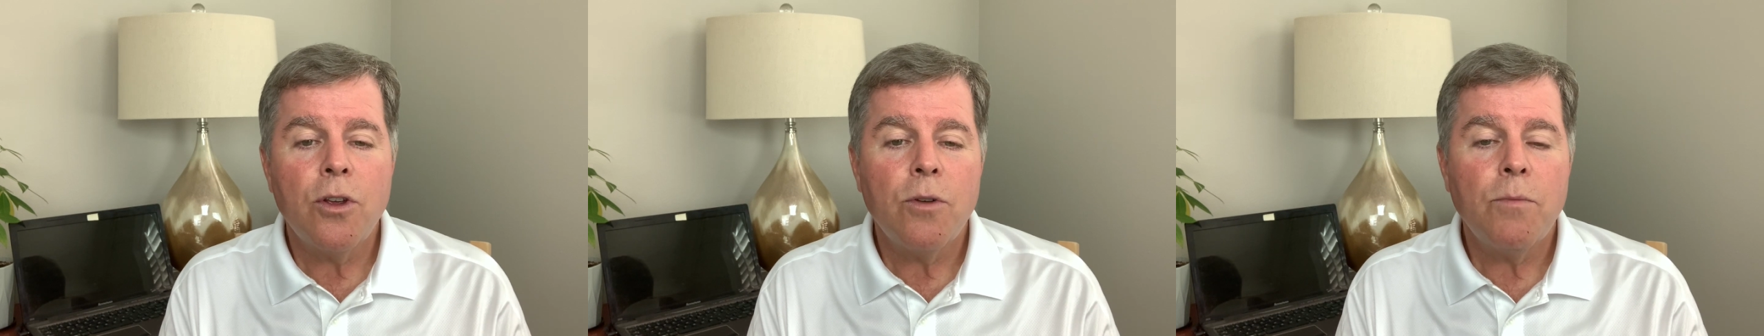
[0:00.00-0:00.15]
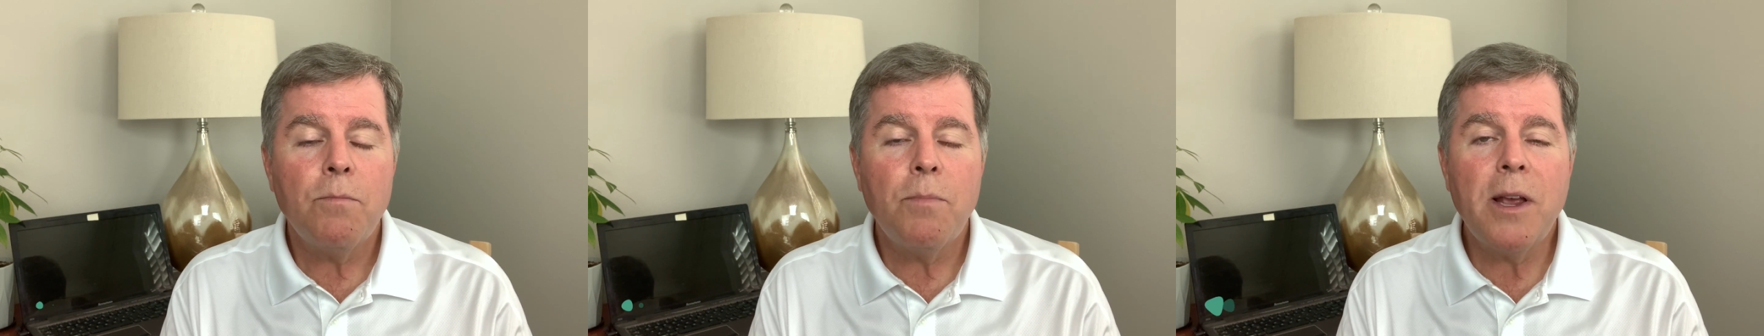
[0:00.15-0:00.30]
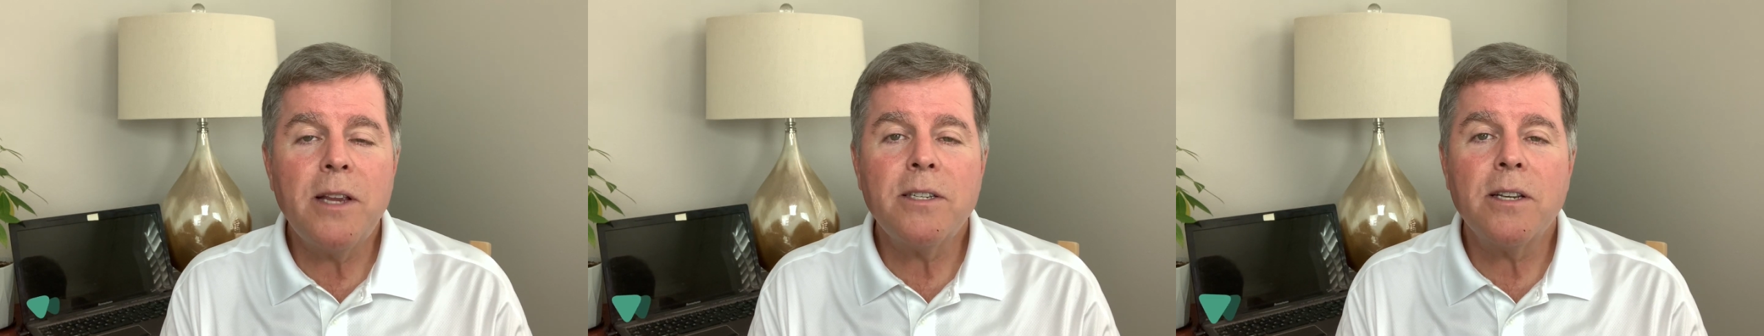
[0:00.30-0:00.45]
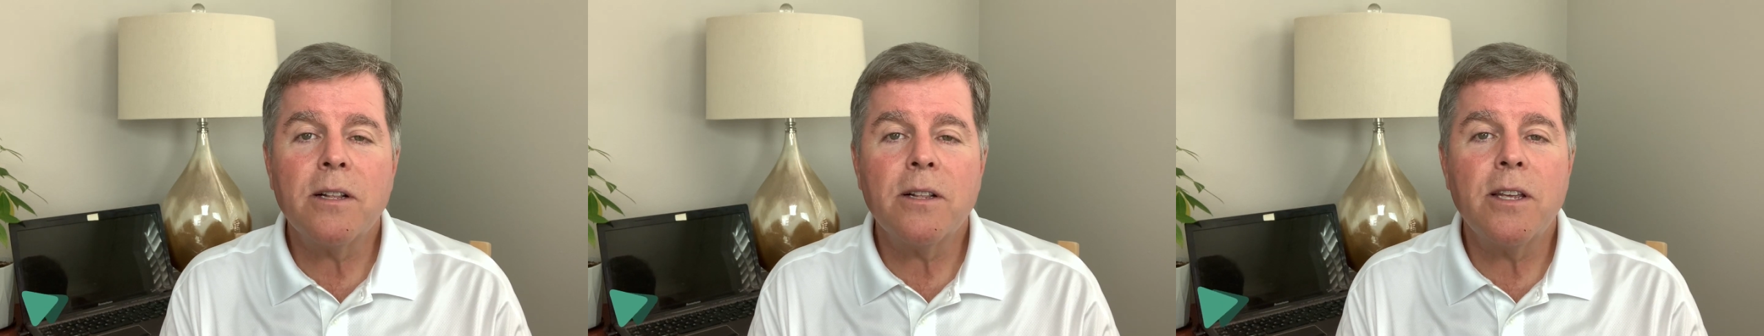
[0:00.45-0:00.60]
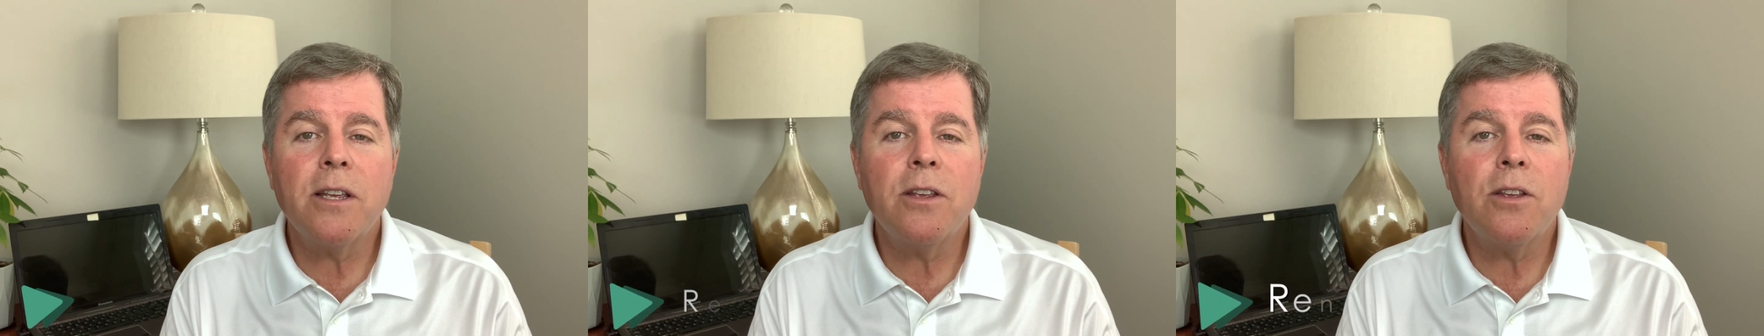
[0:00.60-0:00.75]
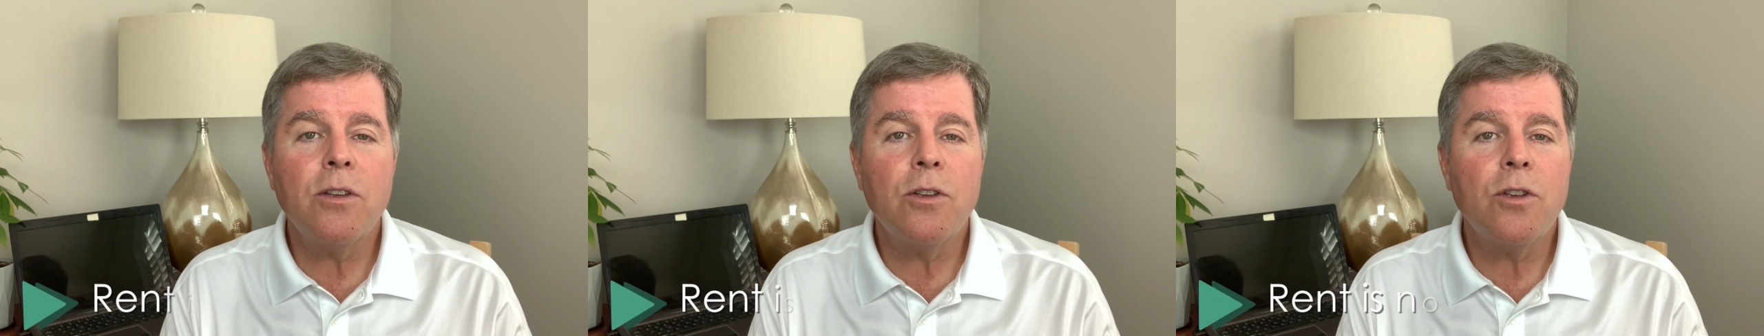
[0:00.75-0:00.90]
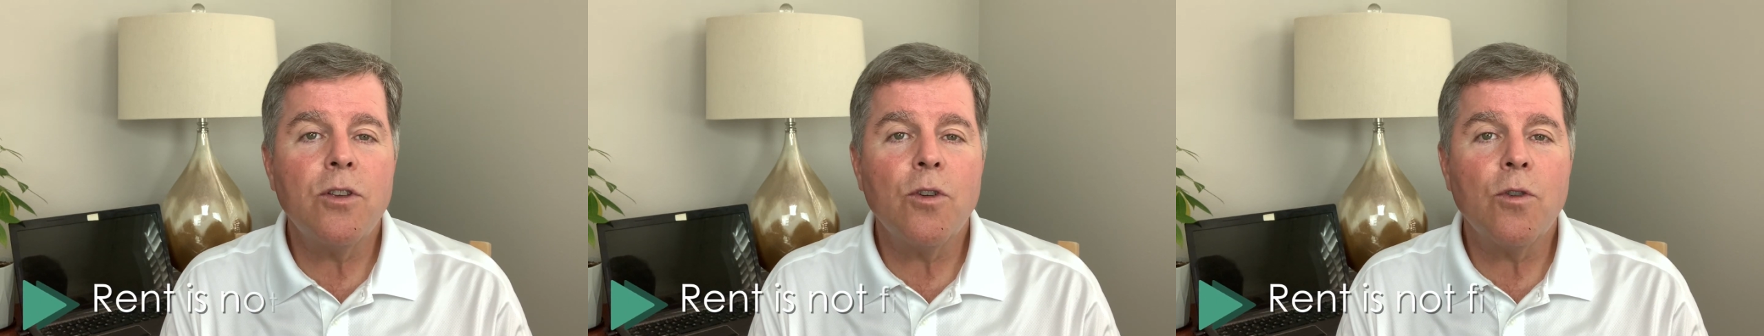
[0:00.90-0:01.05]

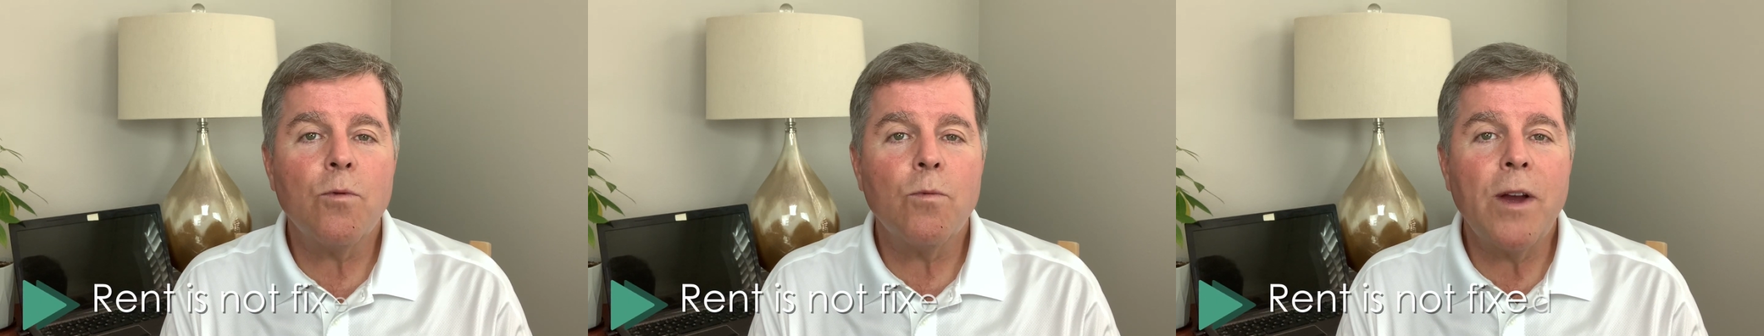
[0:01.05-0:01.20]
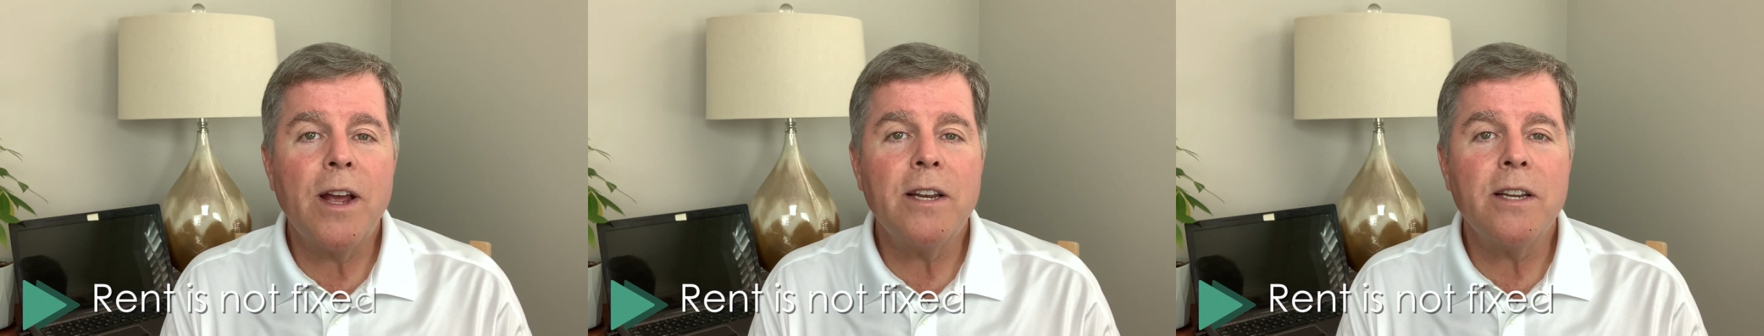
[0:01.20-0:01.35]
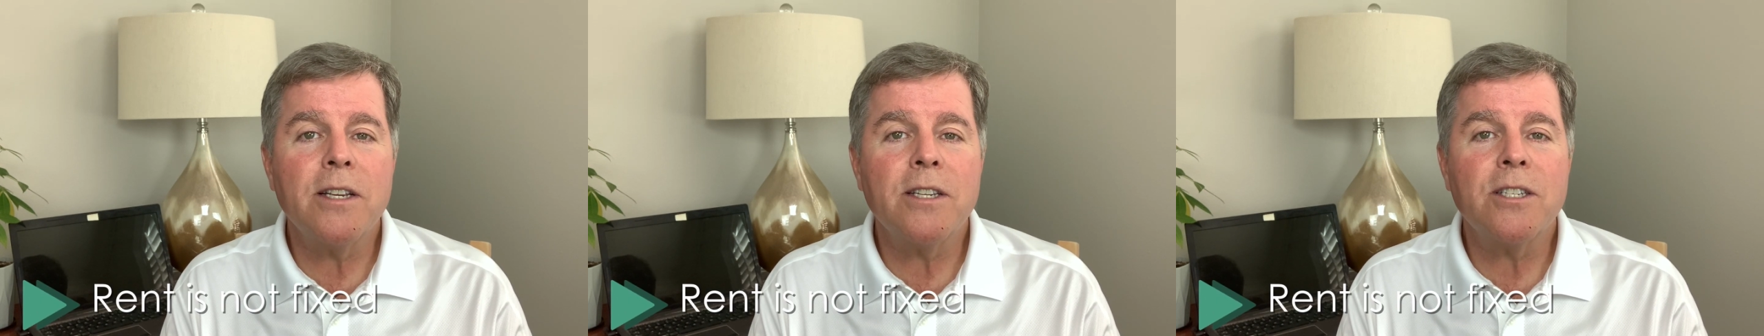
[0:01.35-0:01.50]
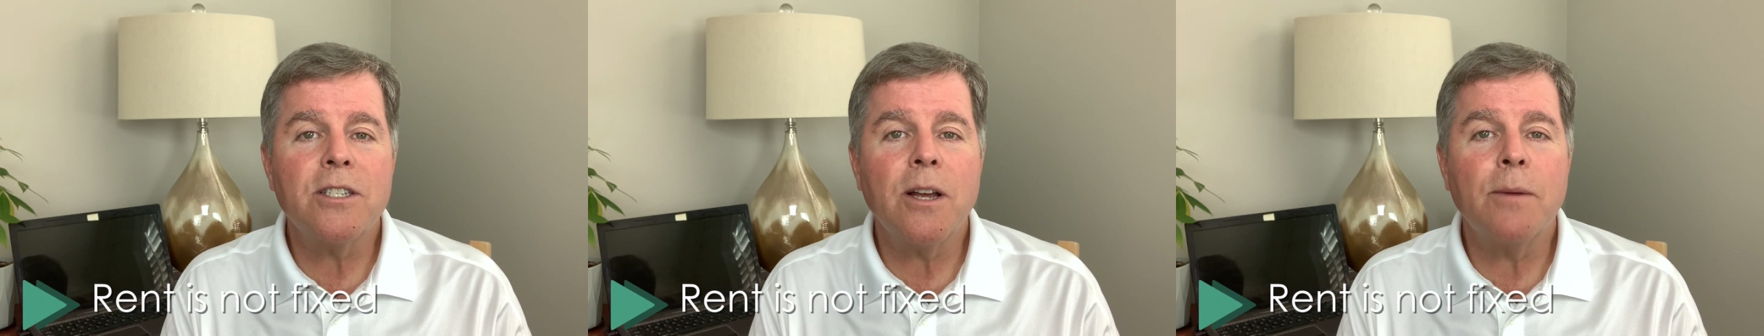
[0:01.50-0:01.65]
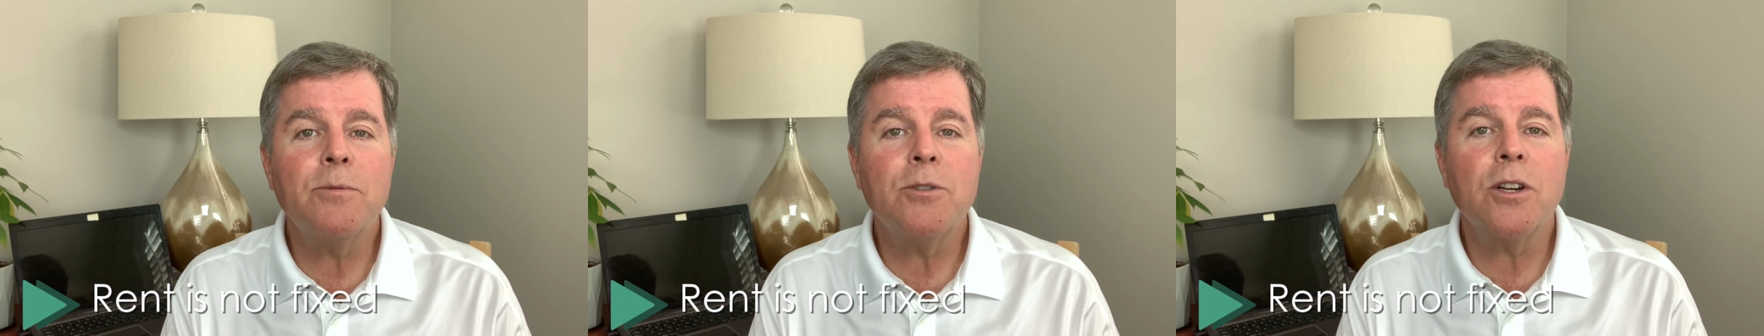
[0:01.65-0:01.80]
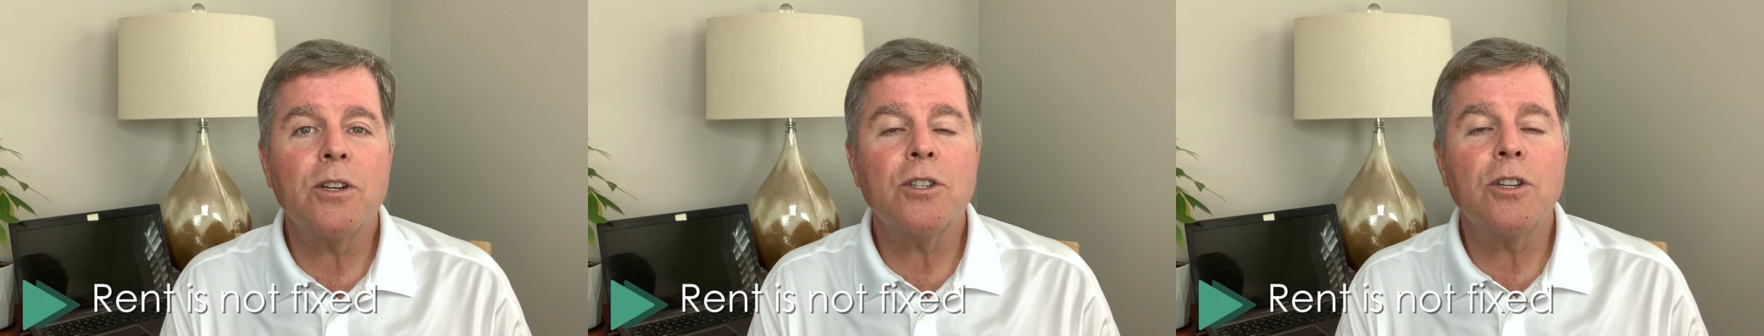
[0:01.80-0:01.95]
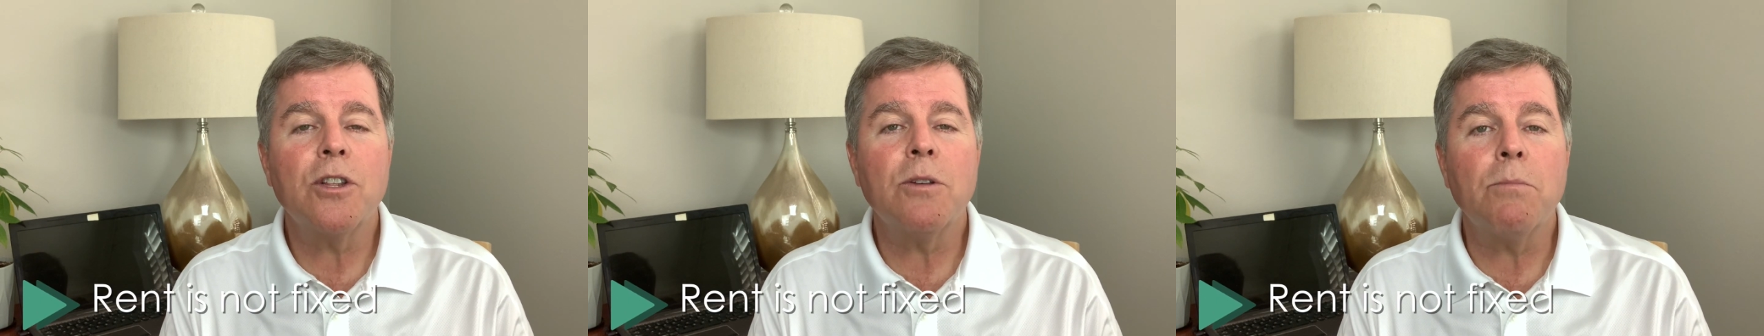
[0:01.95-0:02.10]
basically your rent is
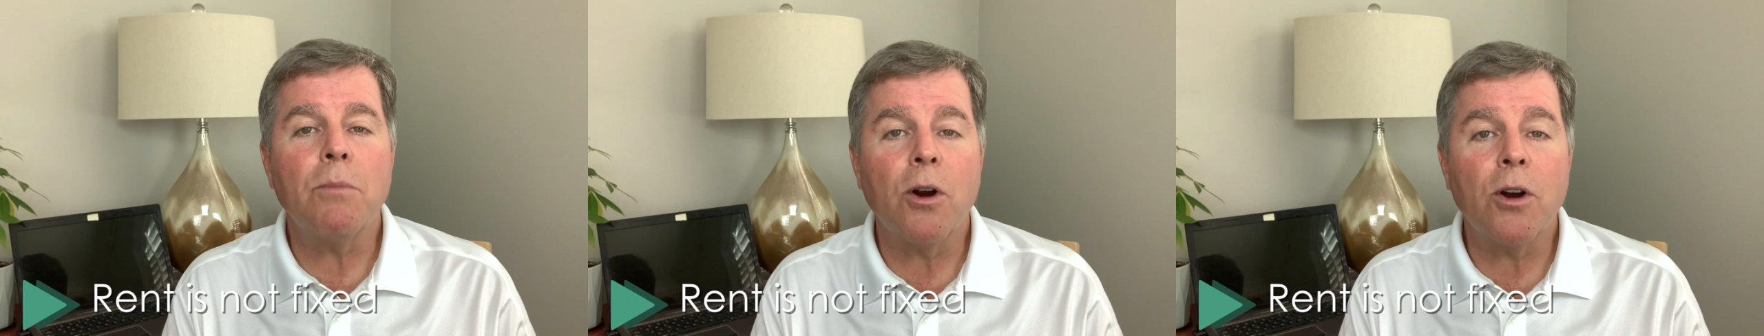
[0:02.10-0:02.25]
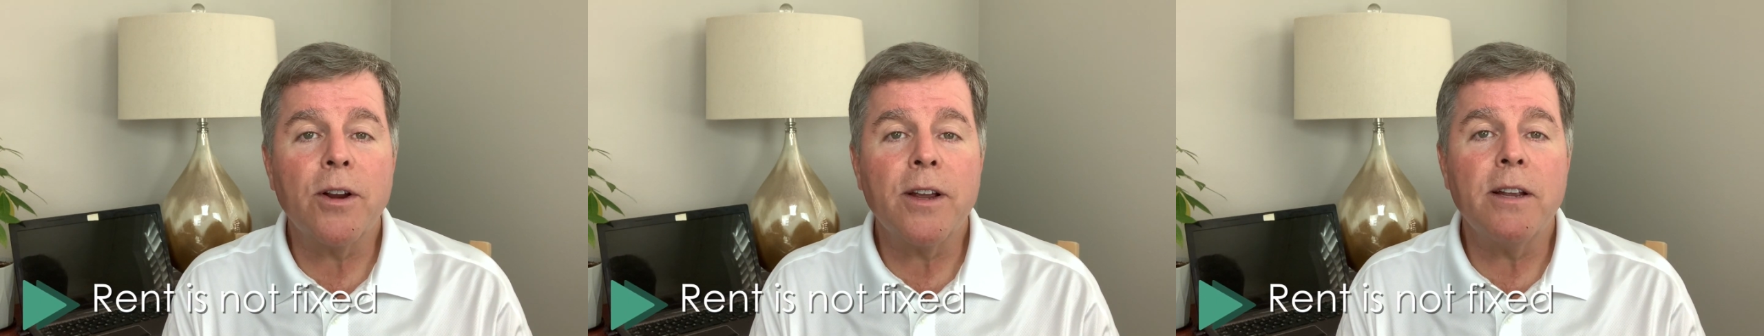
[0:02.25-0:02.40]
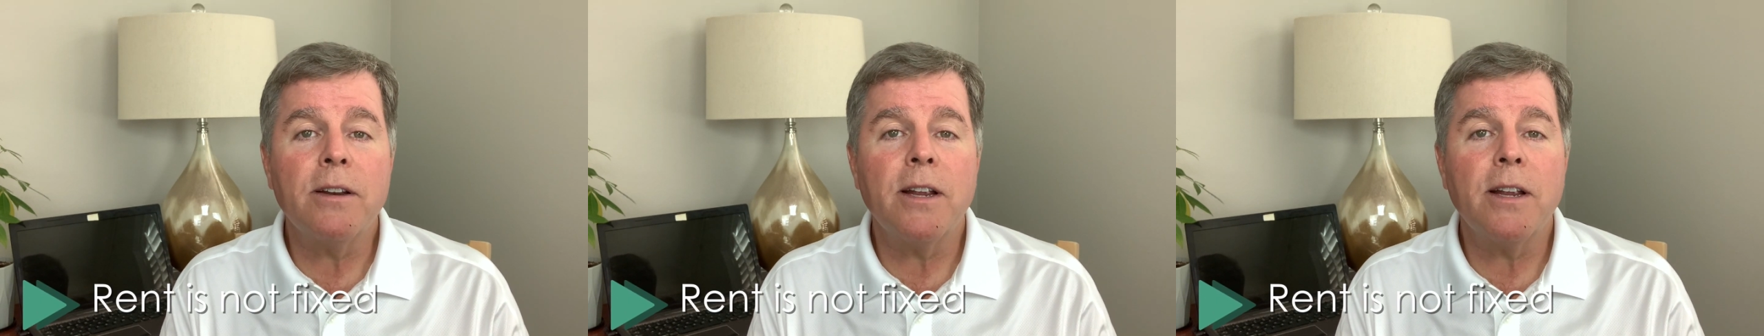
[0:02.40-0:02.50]
subject to the market